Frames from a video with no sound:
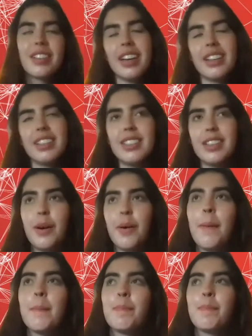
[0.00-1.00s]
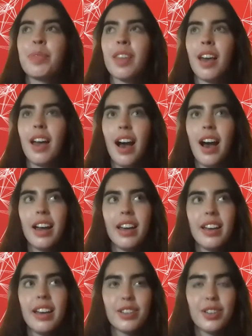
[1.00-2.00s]
Okay, so
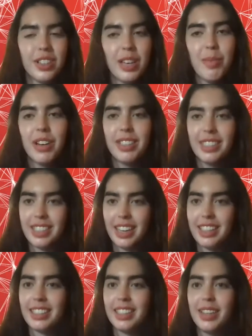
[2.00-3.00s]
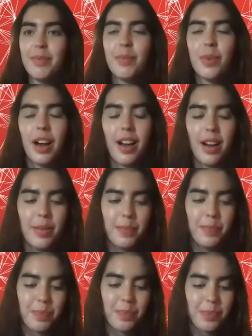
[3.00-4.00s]
I currently am on a design team,
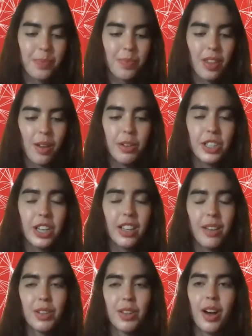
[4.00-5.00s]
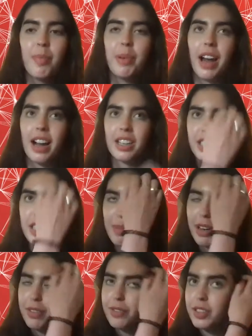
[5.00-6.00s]
which I love a lot. But actually,
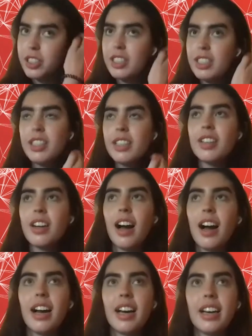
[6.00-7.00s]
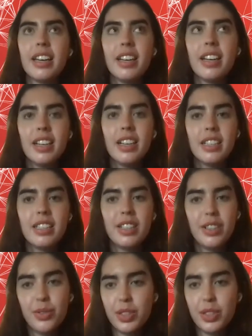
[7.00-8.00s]
my first year, I
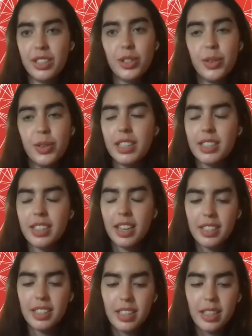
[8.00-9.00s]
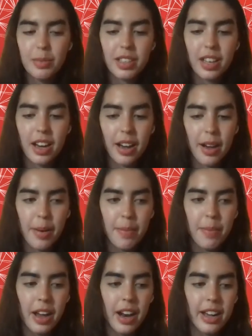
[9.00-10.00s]
didn't really do any design teams,
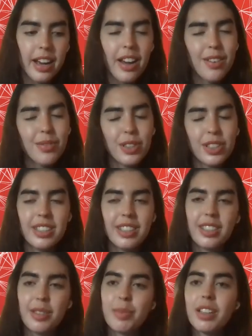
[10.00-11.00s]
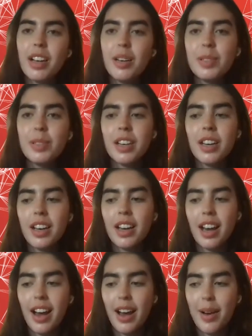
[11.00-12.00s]
and I kind of looked into some clubs,
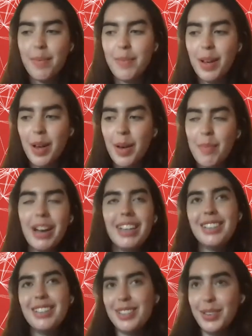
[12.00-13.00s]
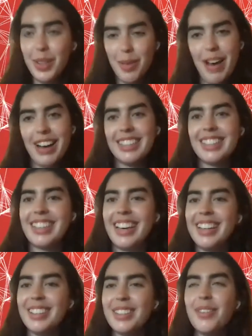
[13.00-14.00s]
but I didn't do them actually.
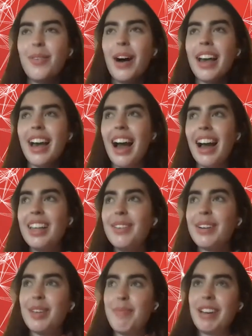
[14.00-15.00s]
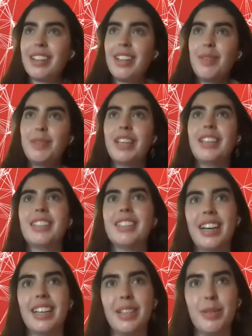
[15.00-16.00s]
And so, while I highly recommend clubs and
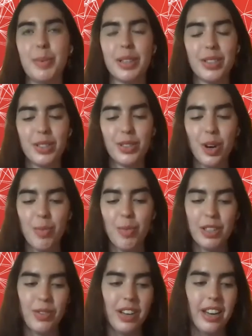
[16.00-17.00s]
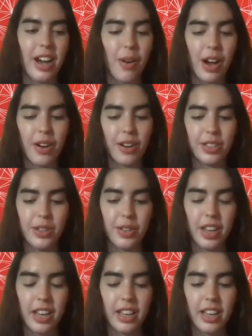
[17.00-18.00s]
design teams because they're so much fun now, I also
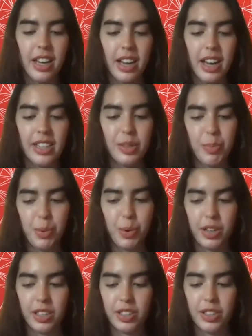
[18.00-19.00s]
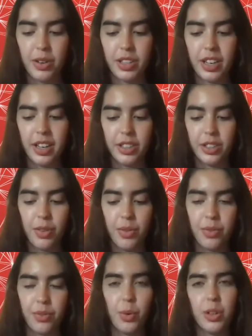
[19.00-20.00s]
think it's important to note that don't
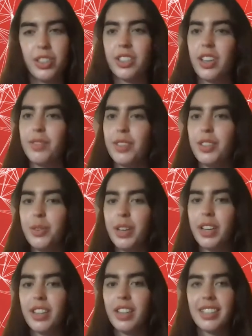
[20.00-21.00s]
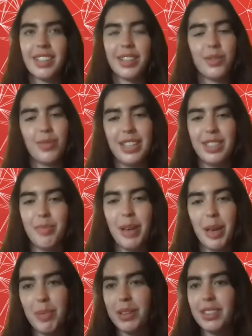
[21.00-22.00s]
force yourself to do anything as like a
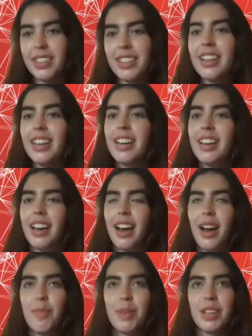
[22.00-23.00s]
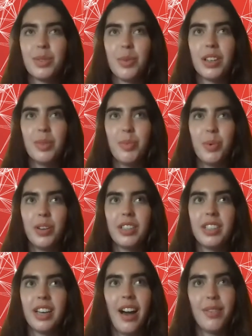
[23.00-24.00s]
resume builder, because while it's important
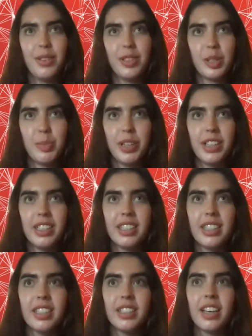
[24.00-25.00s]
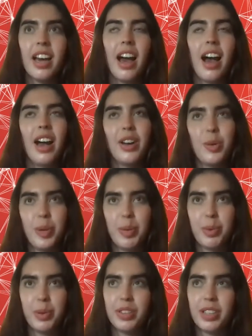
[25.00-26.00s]
to have those experiences, I know
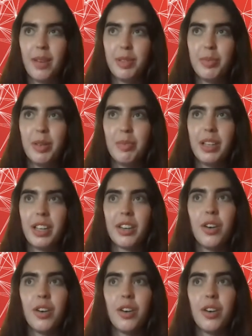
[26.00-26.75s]
people who would come to me and be like,